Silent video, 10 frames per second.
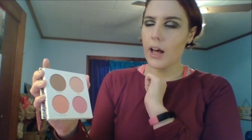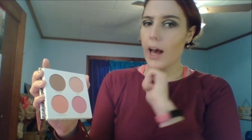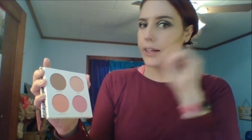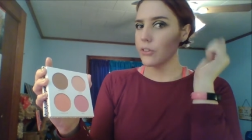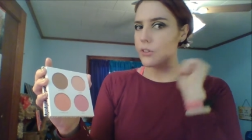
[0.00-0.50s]

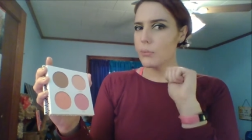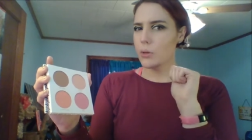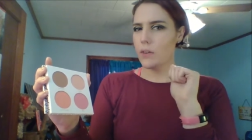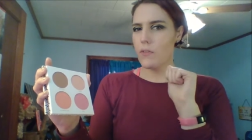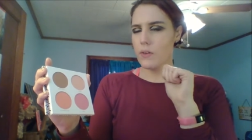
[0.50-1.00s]
I used it
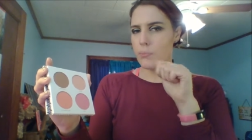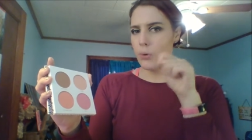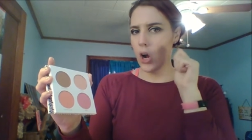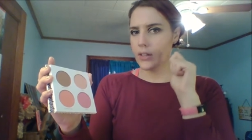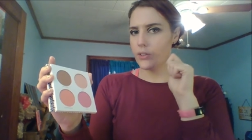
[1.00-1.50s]
more of a
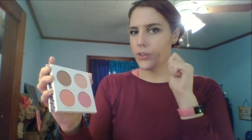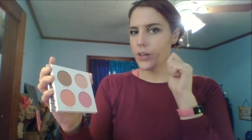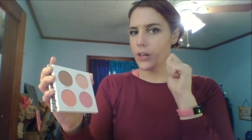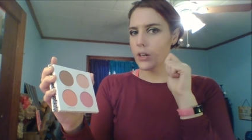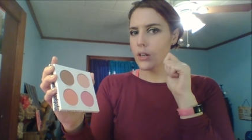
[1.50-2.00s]

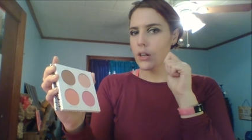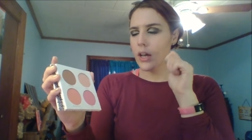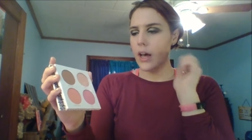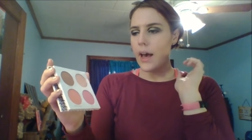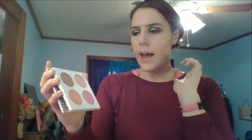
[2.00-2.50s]
bronzer,
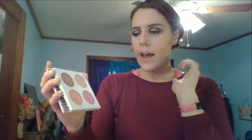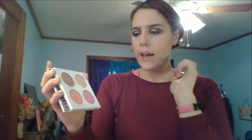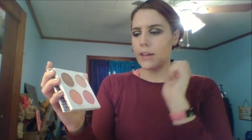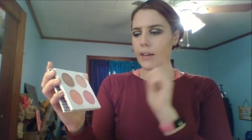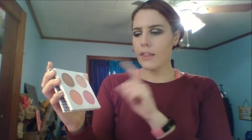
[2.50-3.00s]

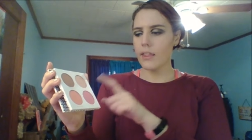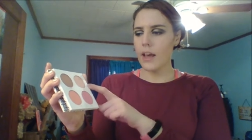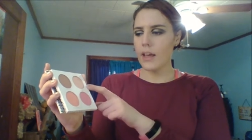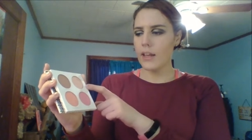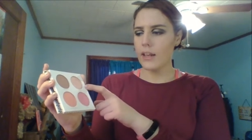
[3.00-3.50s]
and
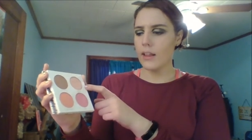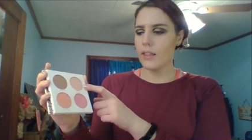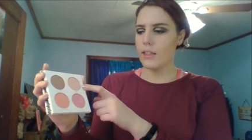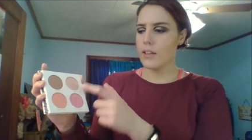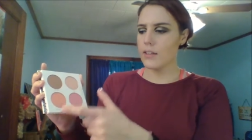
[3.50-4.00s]
then
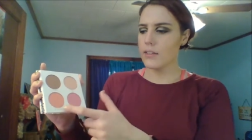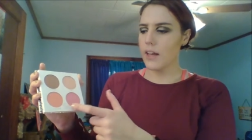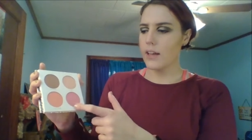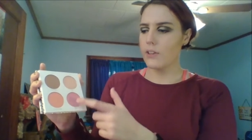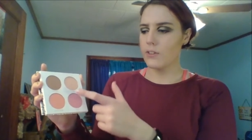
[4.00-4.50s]
these
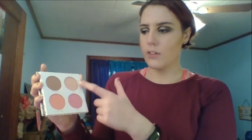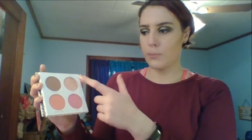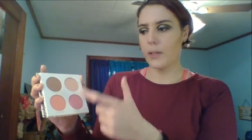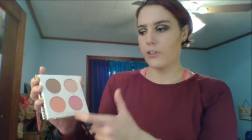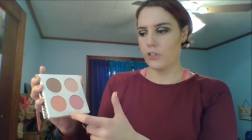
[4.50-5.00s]
I used as
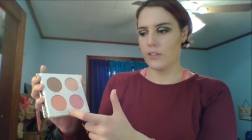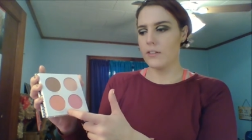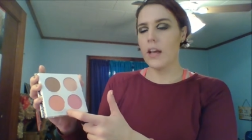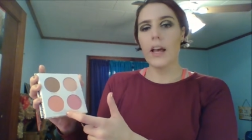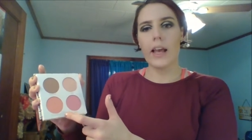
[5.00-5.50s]

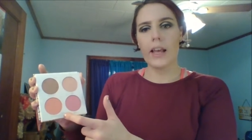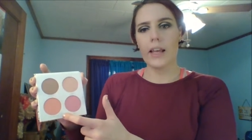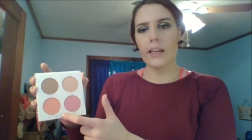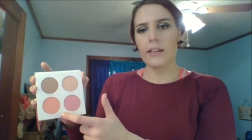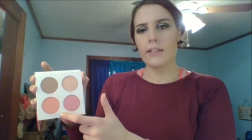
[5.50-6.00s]
blushes,
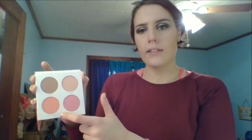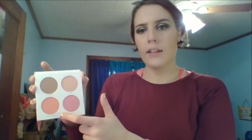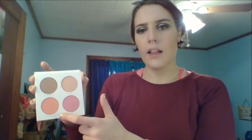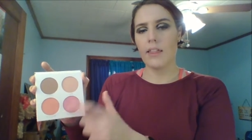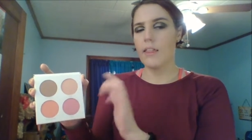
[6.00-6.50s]
and
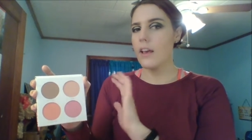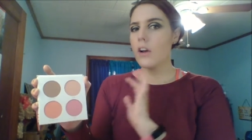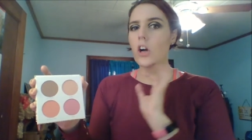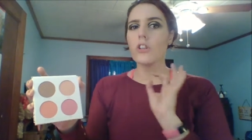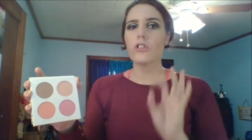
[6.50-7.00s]
they
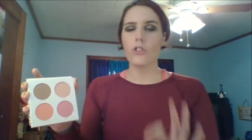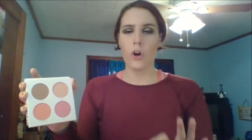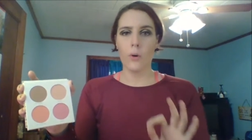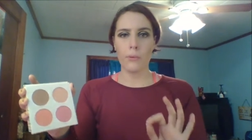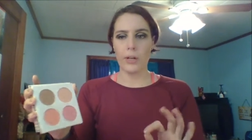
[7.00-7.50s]
are
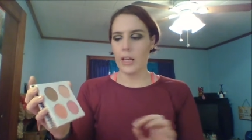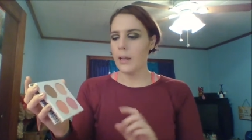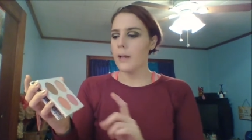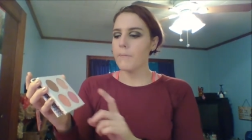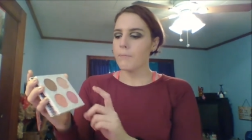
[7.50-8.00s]
so pretty.
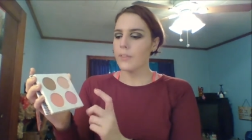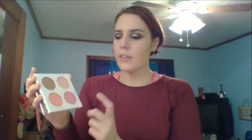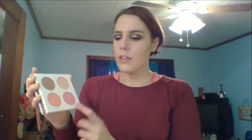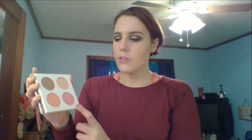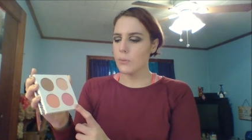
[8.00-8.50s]

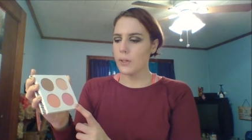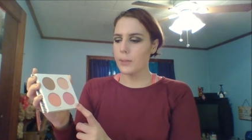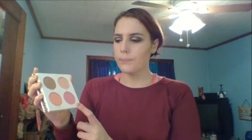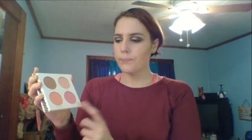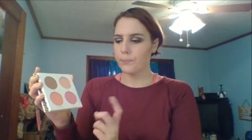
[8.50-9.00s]
This
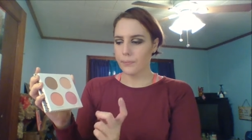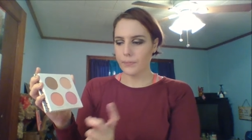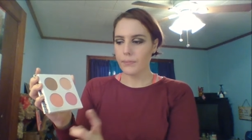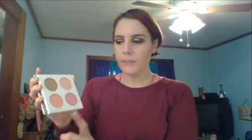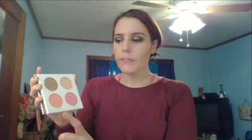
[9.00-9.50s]
one
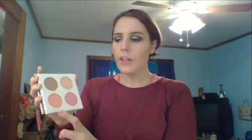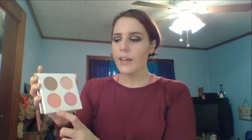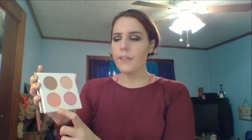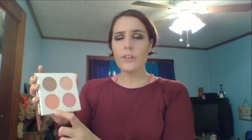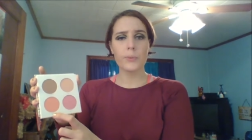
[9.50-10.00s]

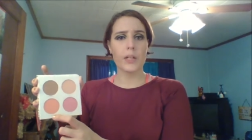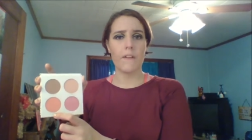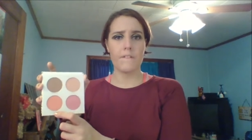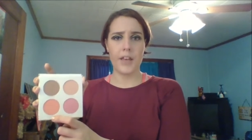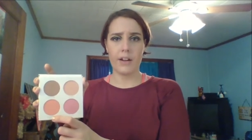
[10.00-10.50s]
and this one
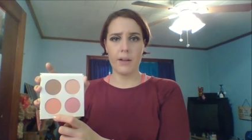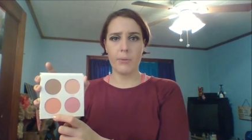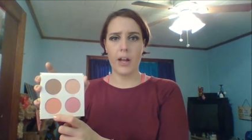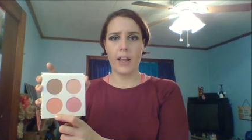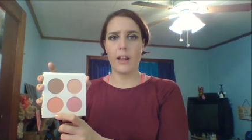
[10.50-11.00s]
are very
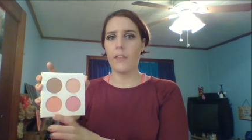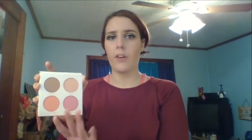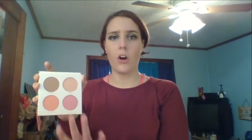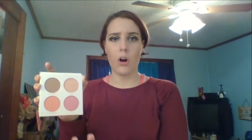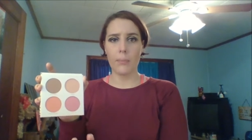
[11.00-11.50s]
bright, and
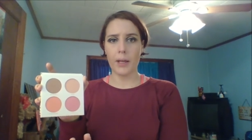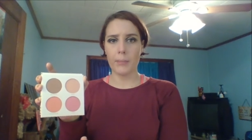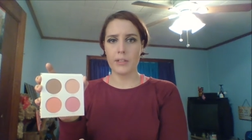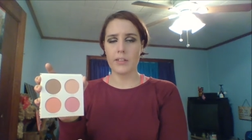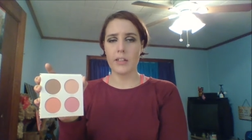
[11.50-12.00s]
they're all
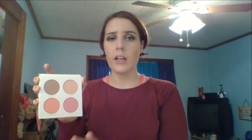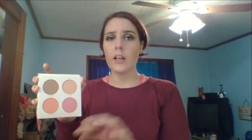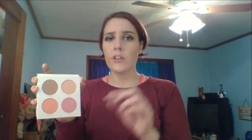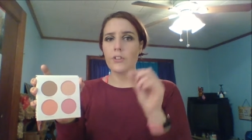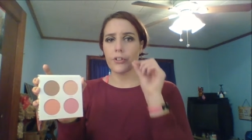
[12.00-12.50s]
pigmented,
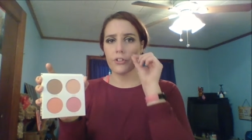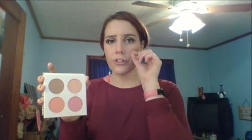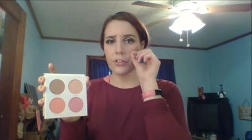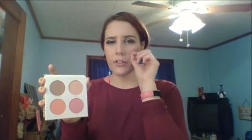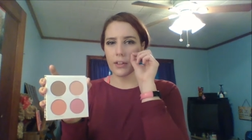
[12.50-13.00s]
so you
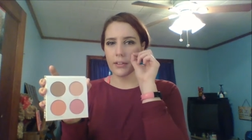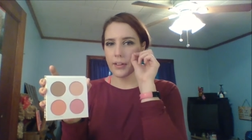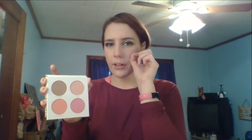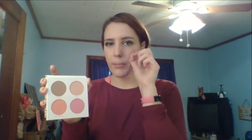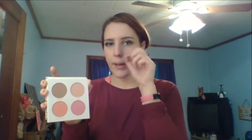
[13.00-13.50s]
just use a
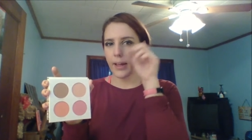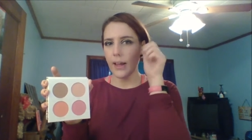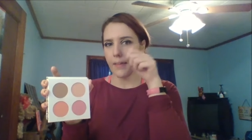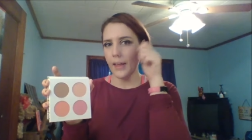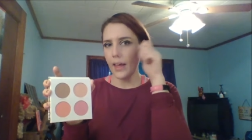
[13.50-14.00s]
little
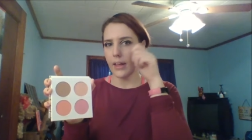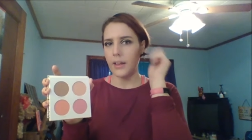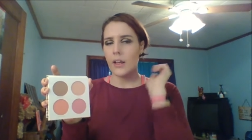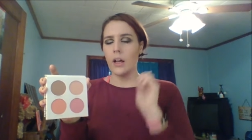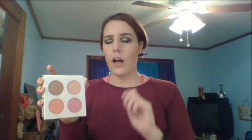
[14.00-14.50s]
bit and then